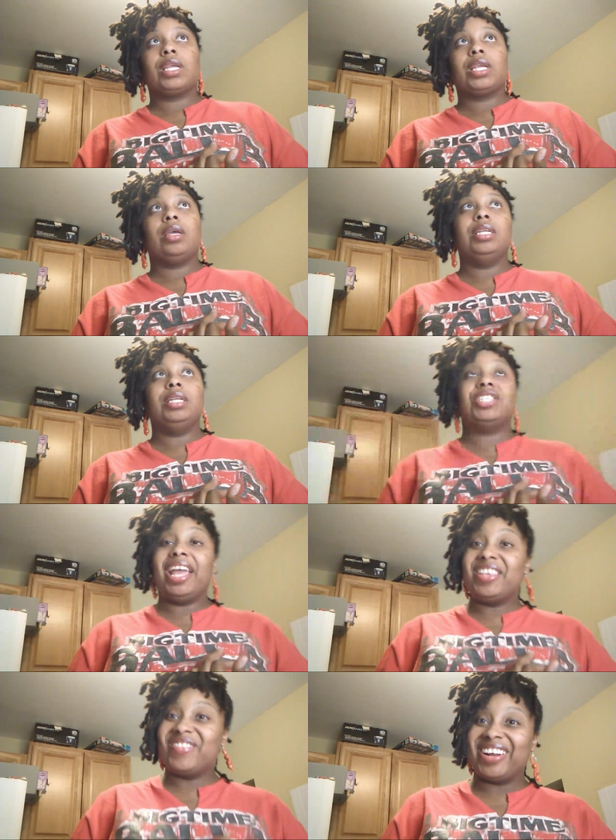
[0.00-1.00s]
in
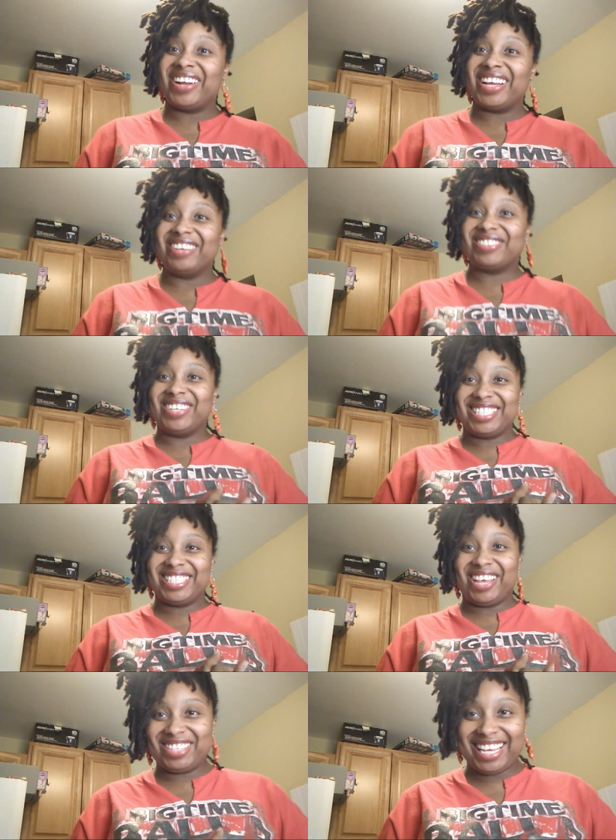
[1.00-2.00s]
January of
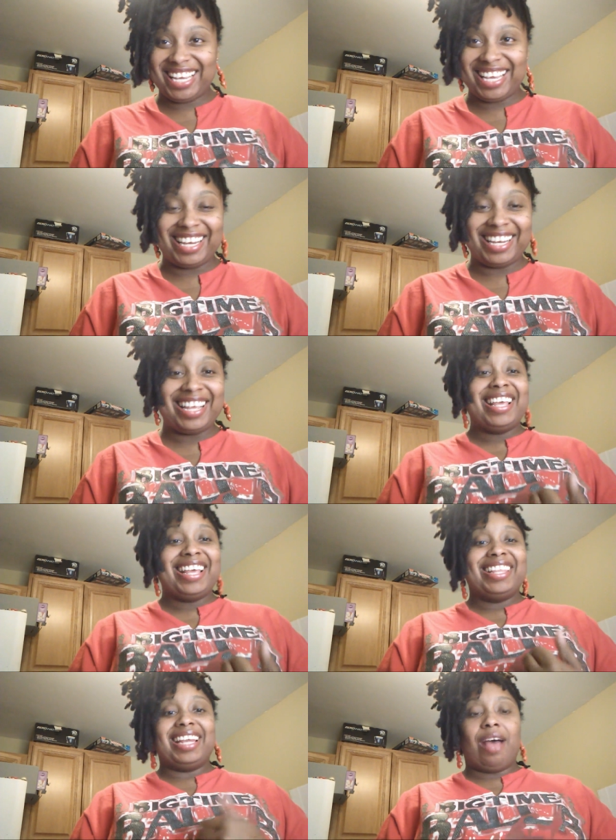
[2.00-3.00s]
2017
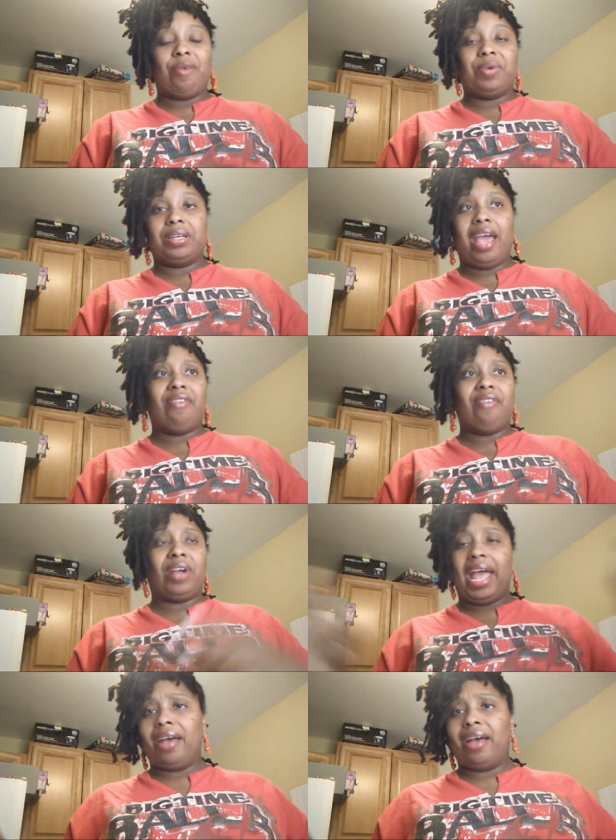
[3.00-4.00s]
that I would ever
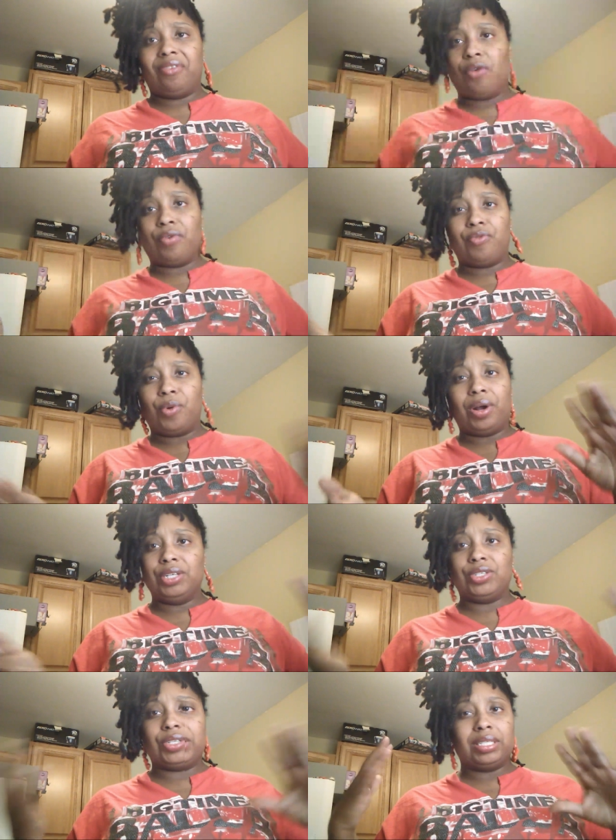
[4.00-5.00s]
have over
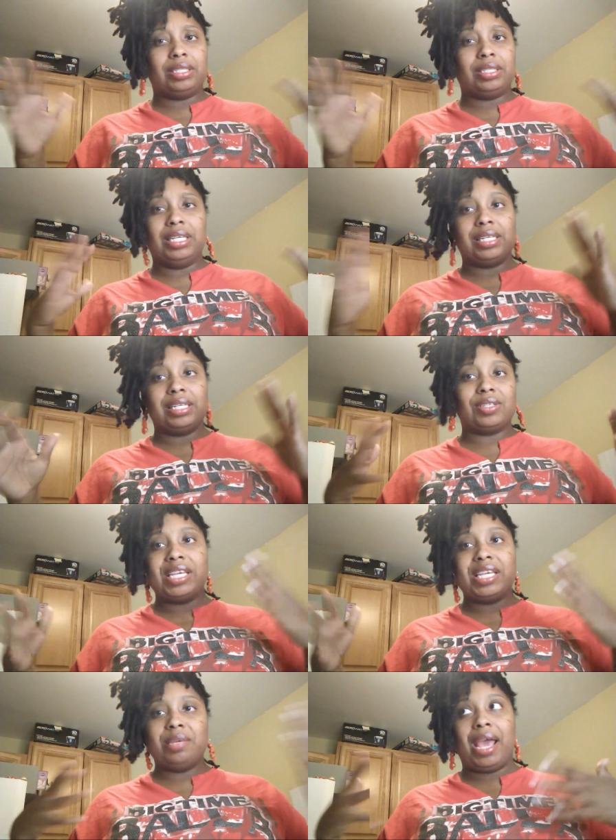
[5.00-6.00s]
400 listings on
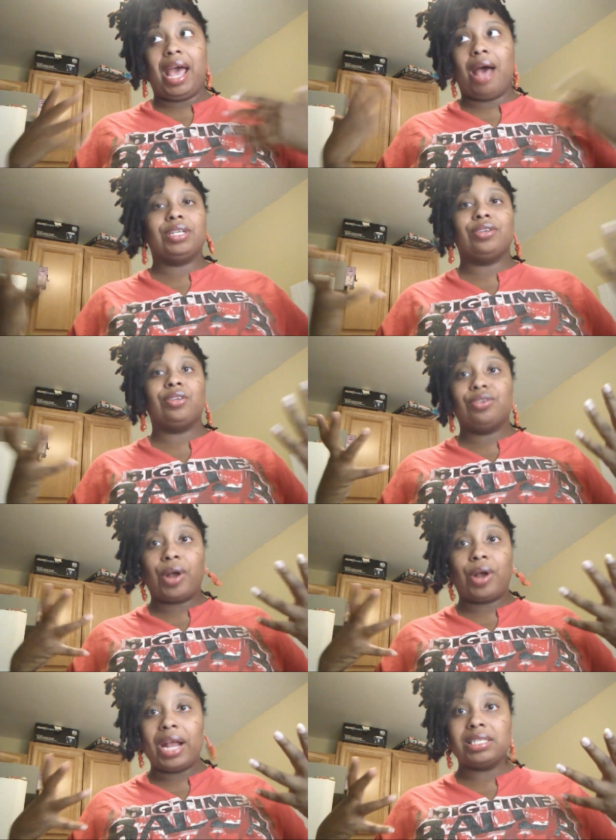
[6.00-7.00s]
eBay, I would tell you were
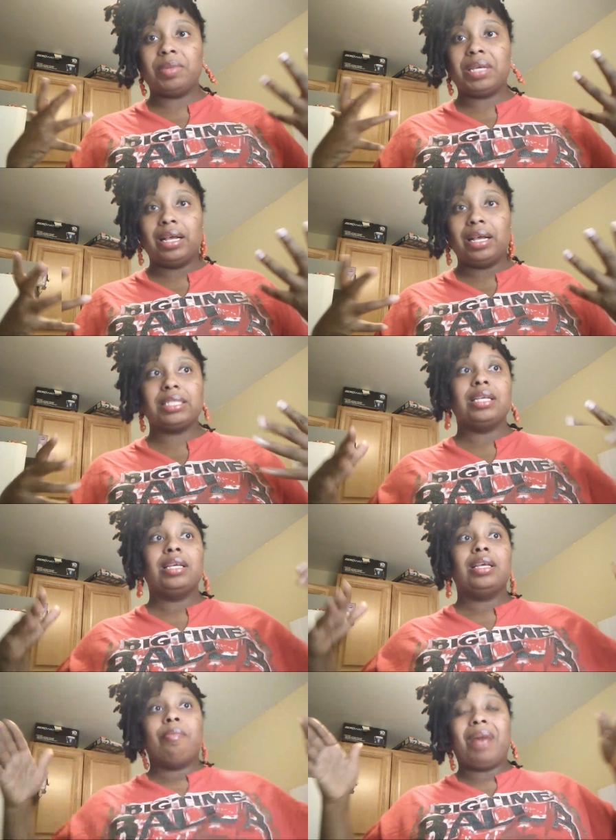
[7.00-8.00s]
crazy, because
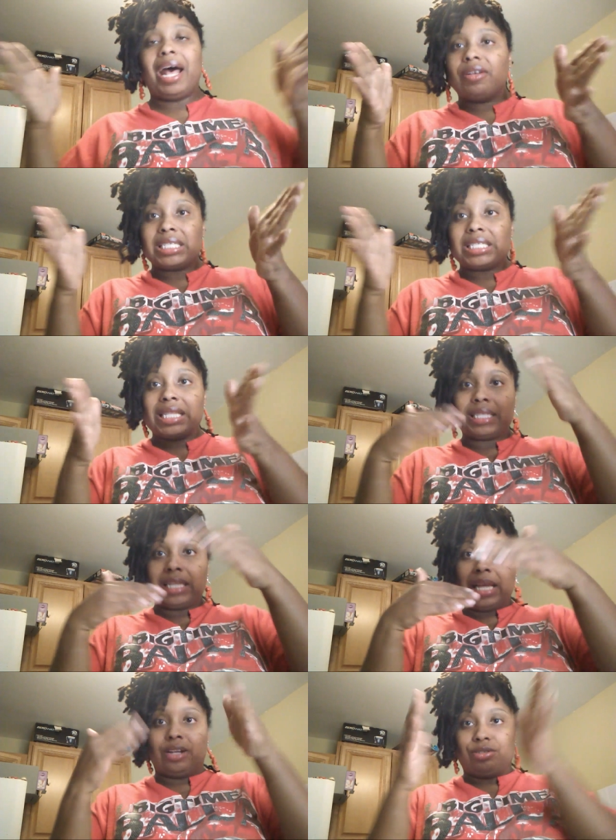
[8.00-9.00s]
my house is less than
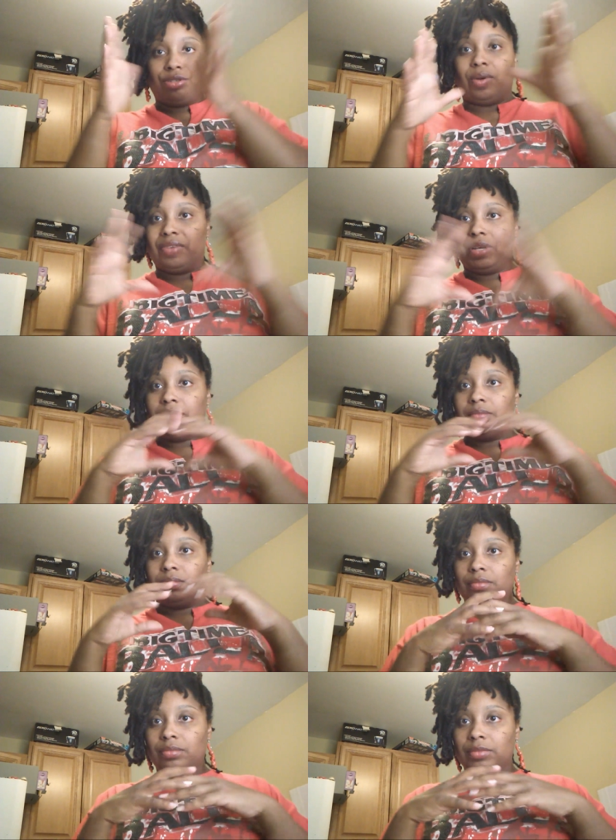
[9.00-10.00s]
800 square feet,
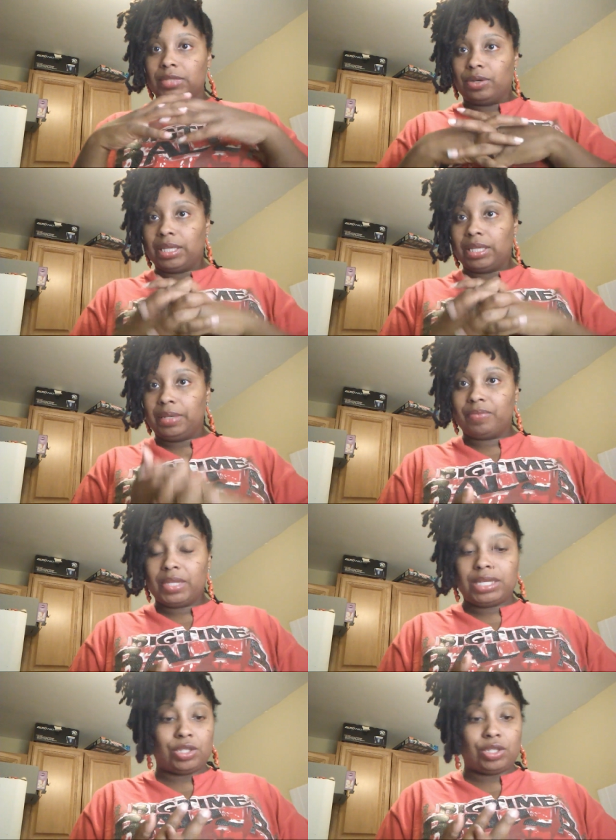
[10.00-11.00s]
literally.
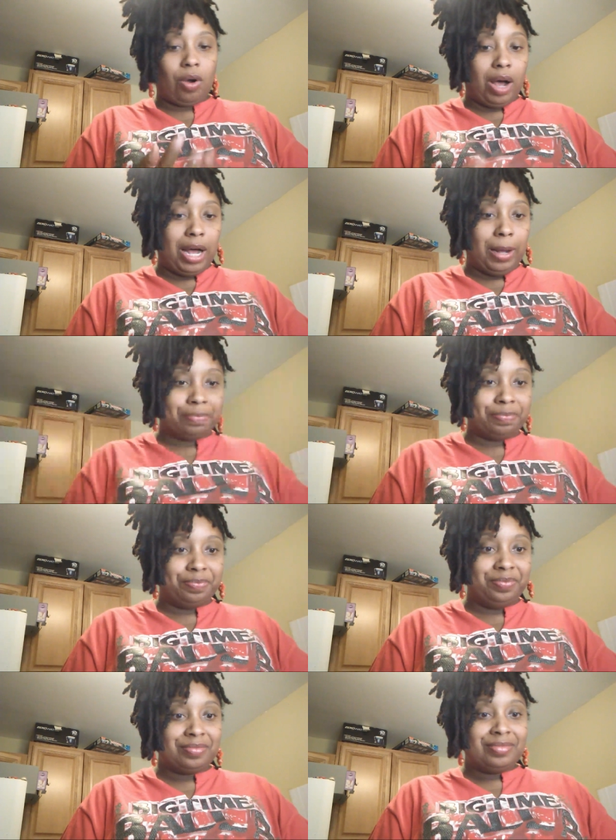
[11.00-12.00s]
So
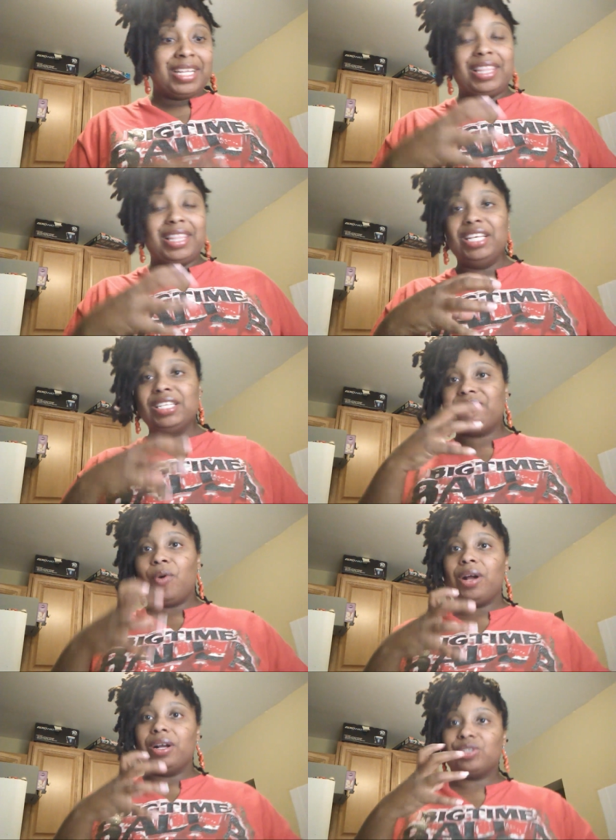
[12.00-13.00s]
these
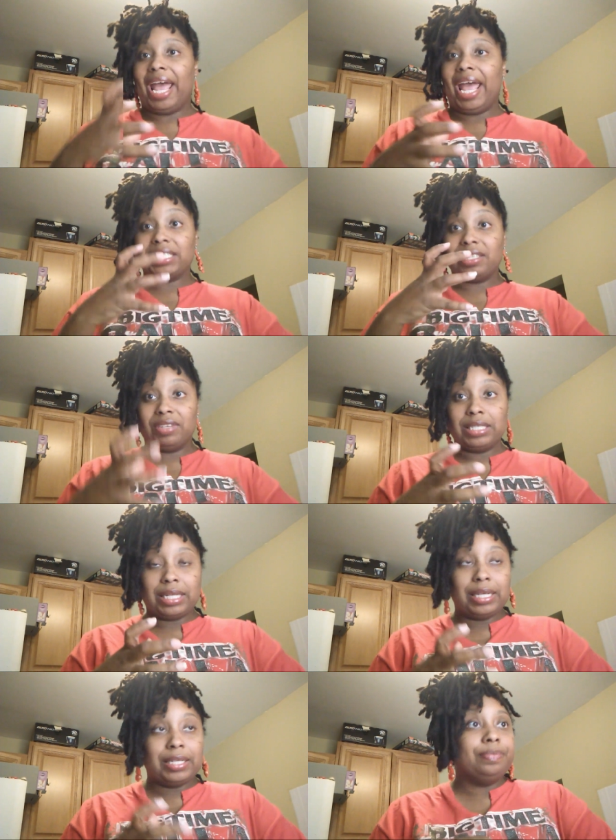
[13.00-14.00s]
400 active
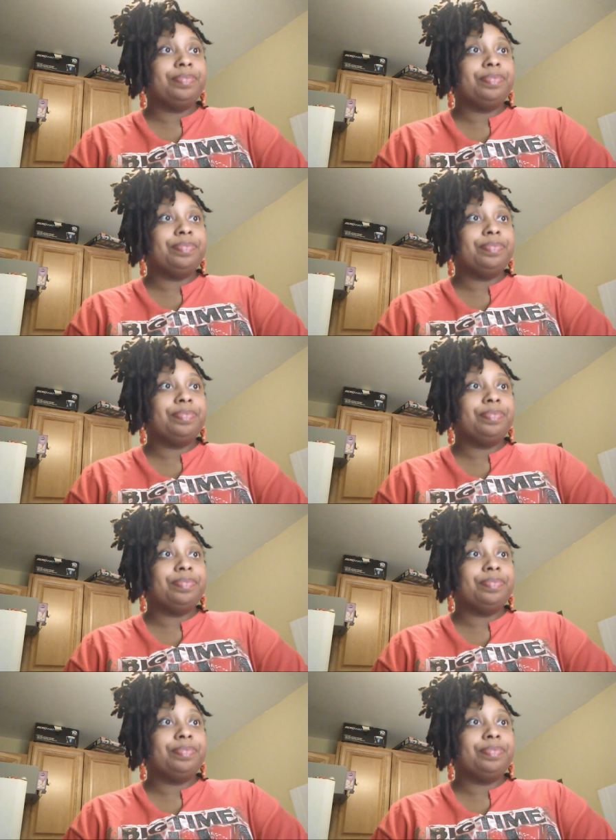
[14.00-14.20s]
listings,